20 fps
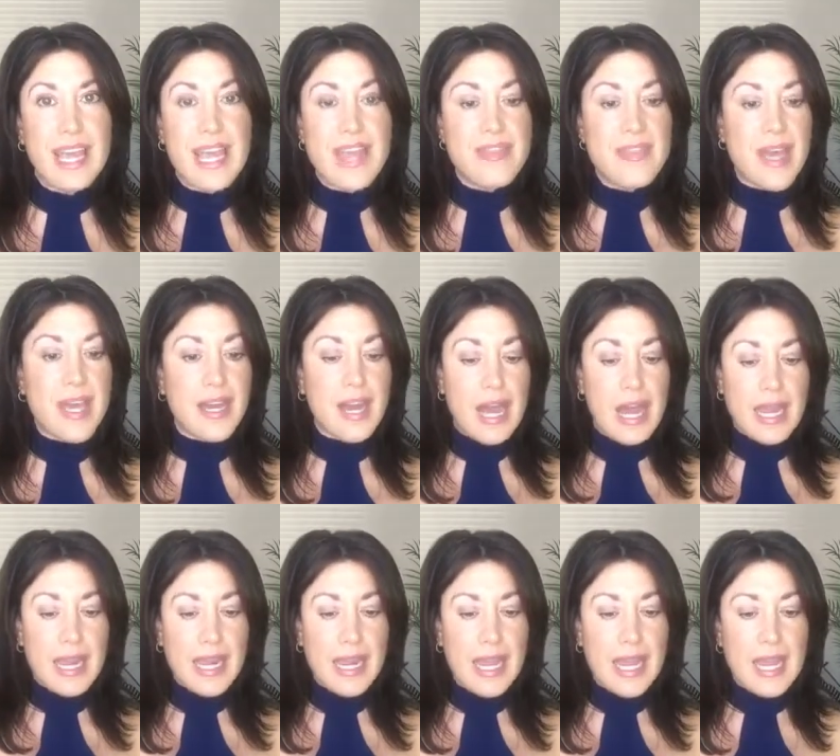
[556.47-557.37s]
that
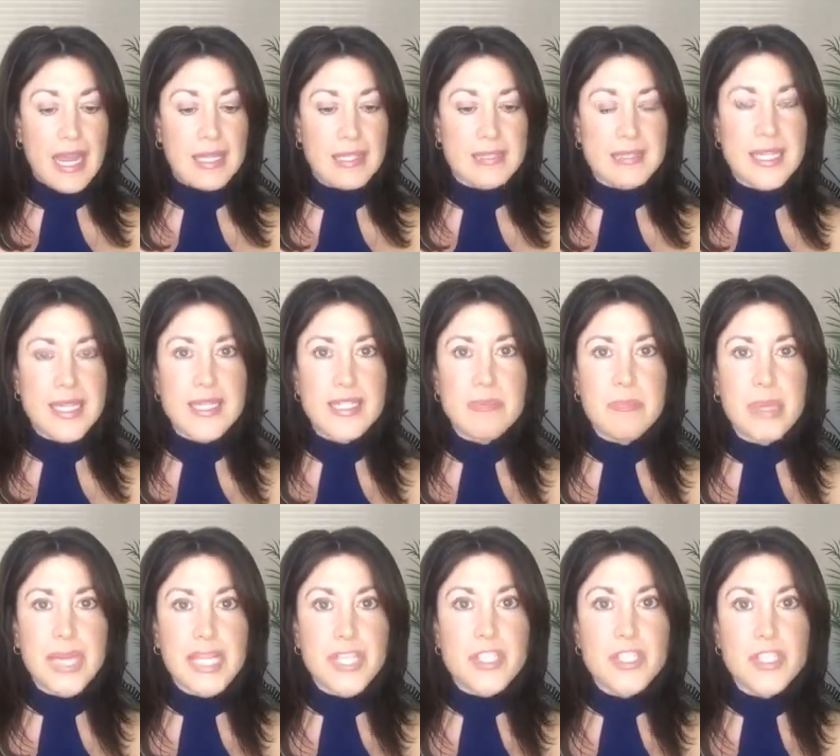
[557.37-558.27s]
I had less
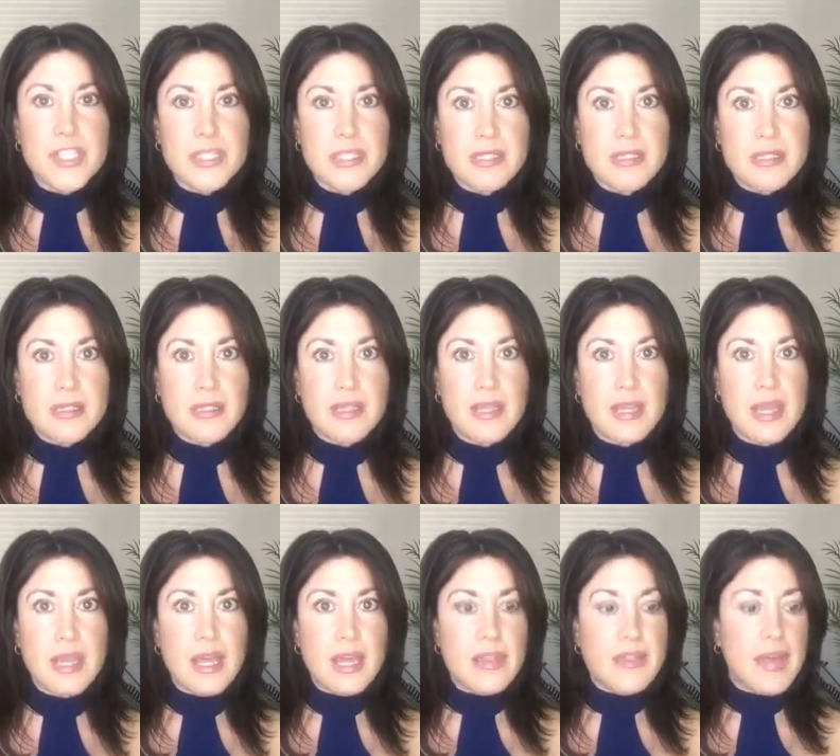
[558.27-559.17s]
patience,
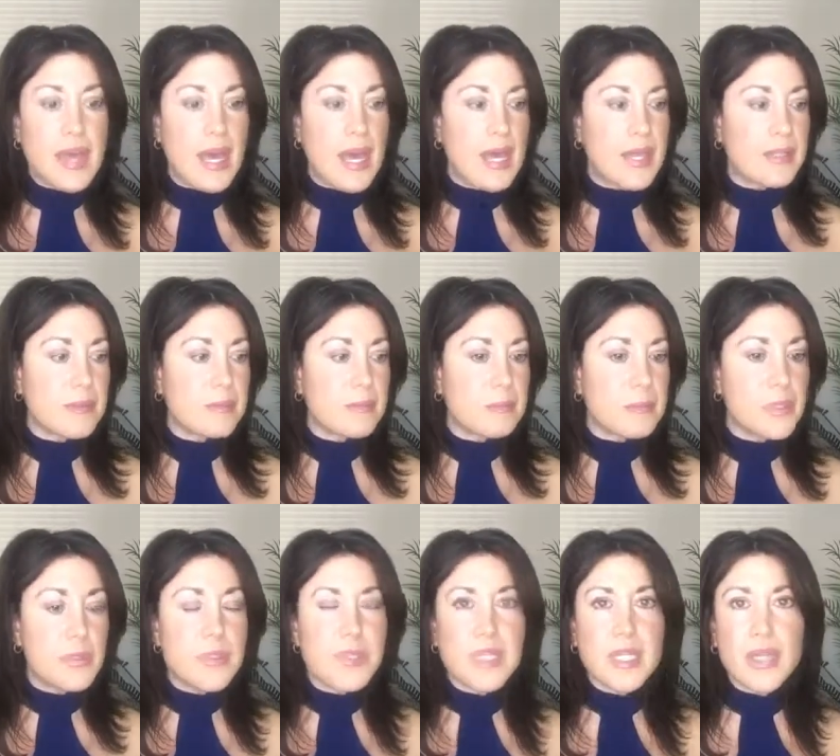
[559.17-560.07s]
that
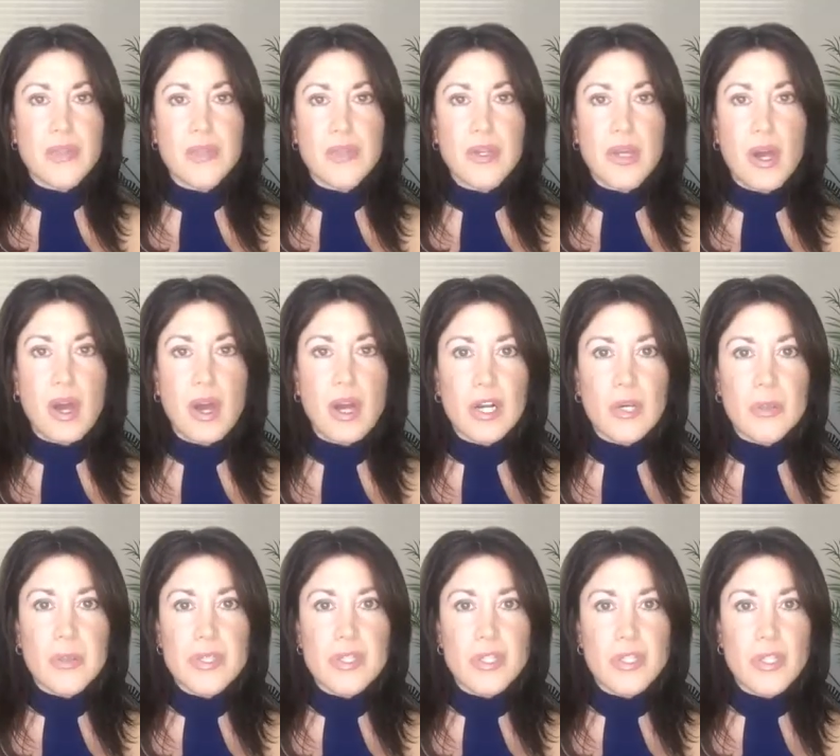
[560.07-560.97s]
music in the car
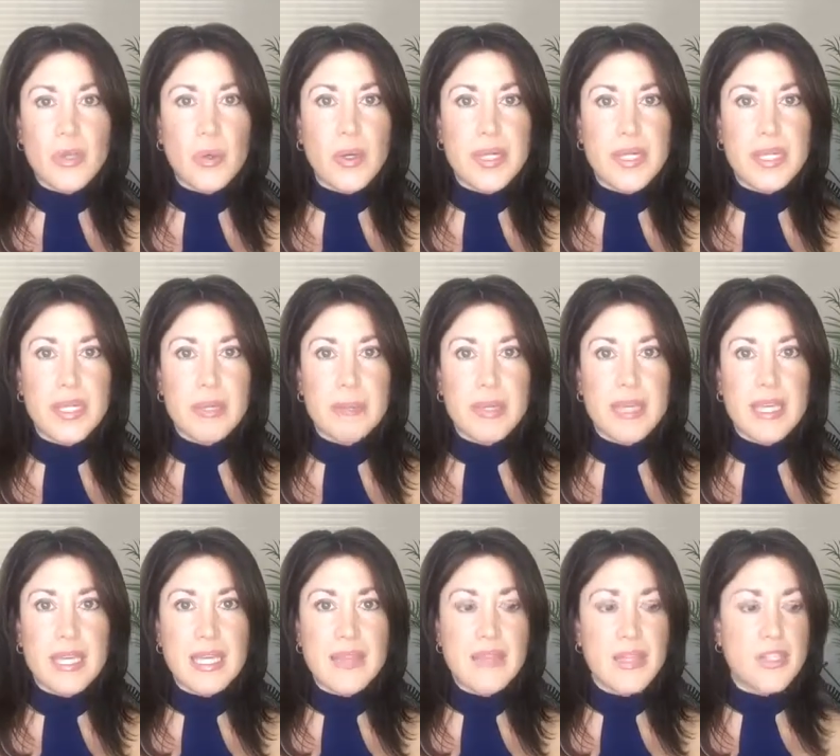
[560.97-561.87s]
was annoying
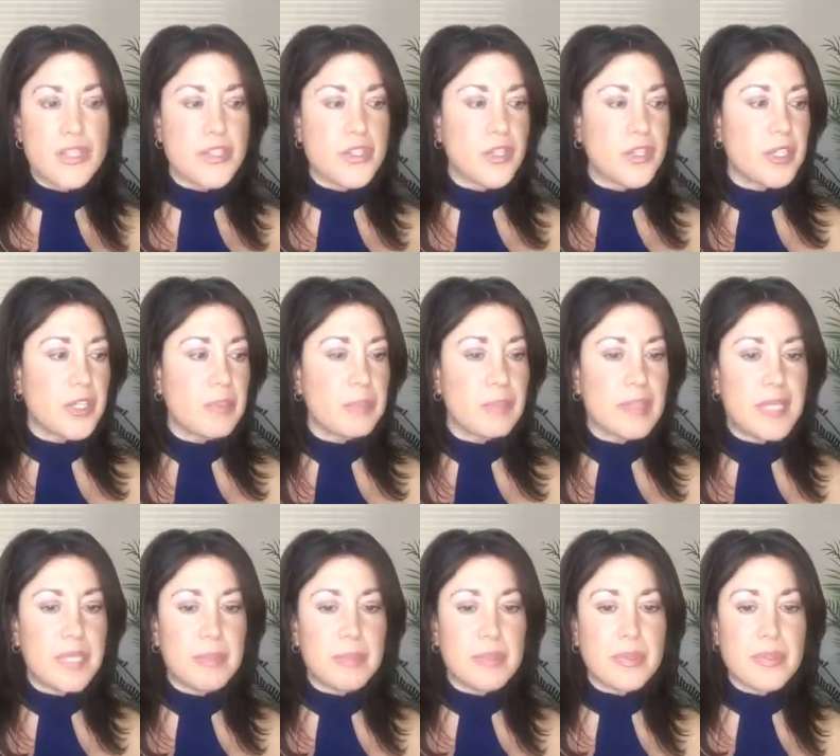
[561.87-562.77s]
me, that certain
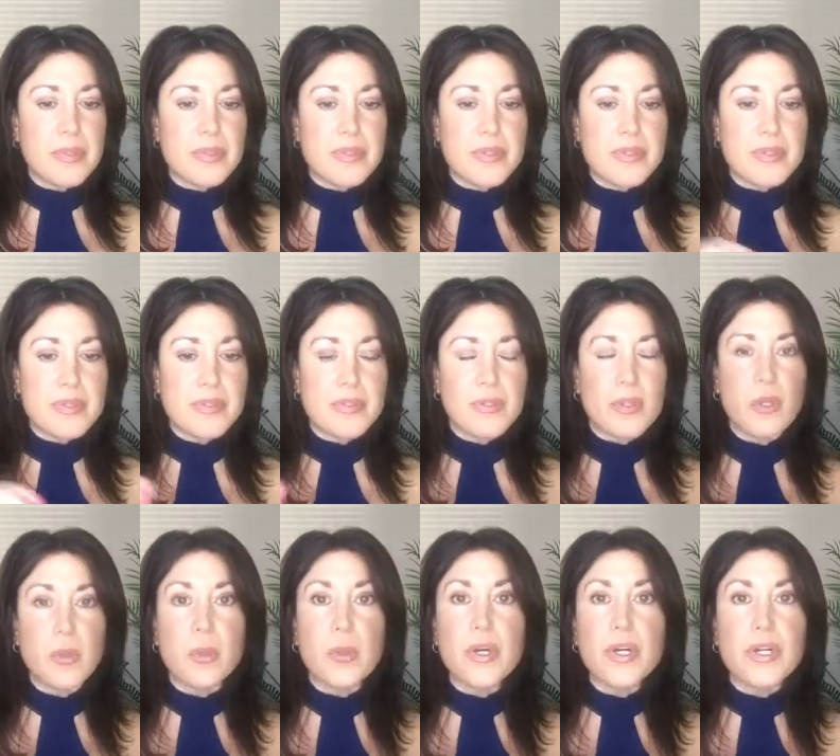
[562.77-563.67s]
people's
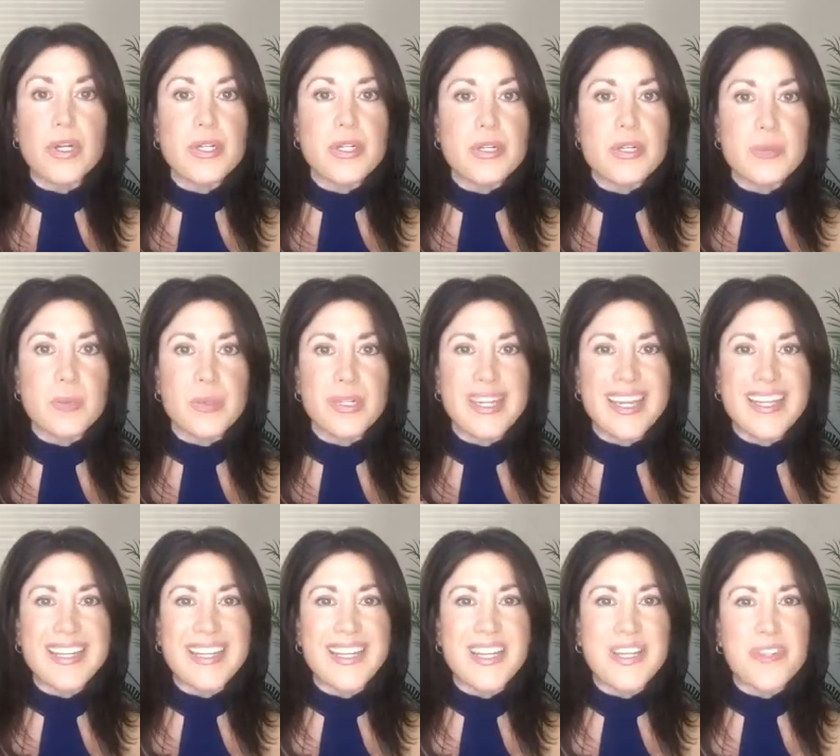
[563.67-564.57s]
quirks were
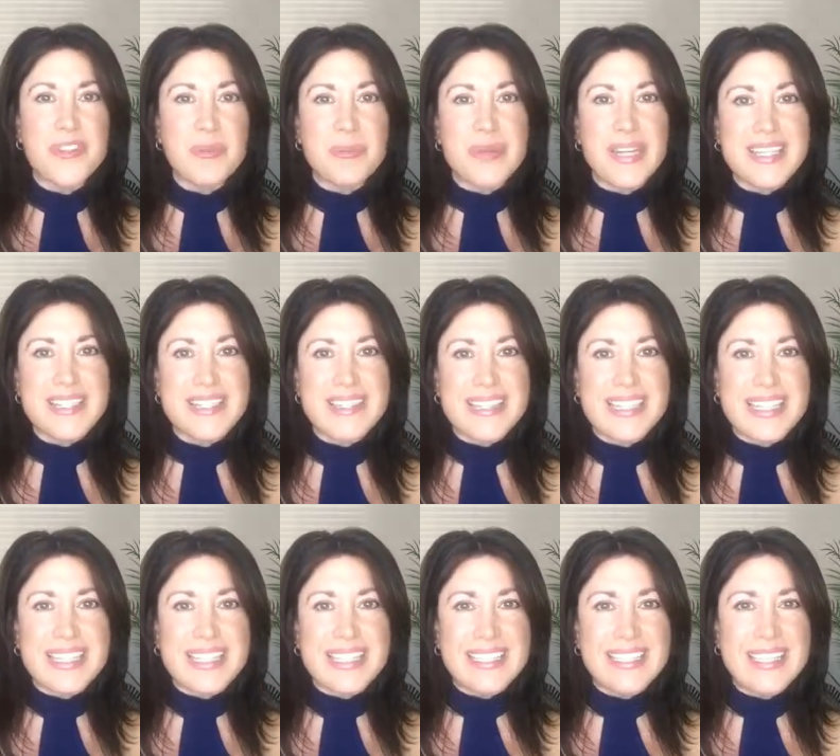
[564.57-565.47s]
getting under my
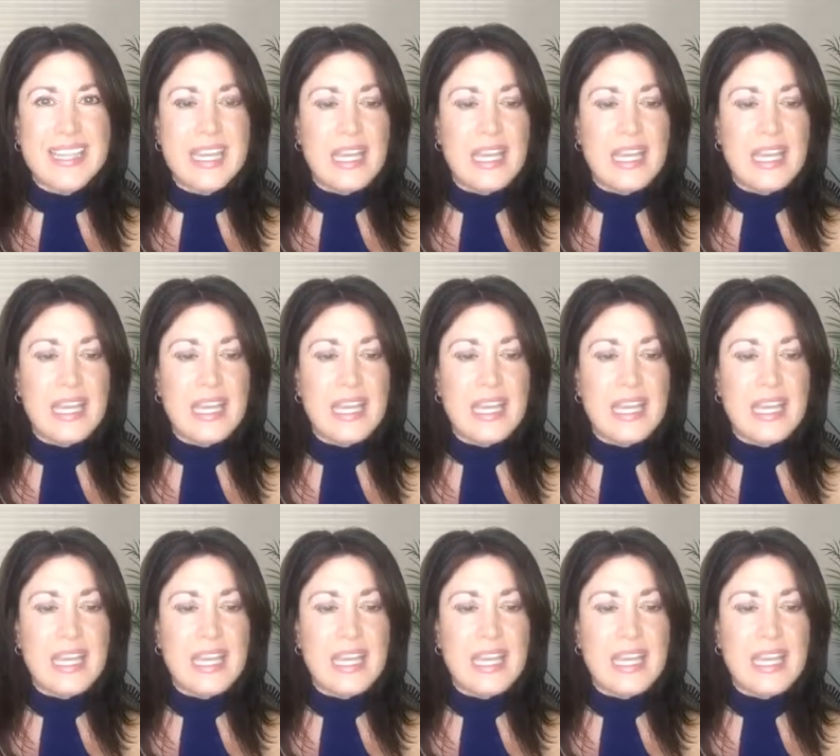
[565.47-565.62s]
skin.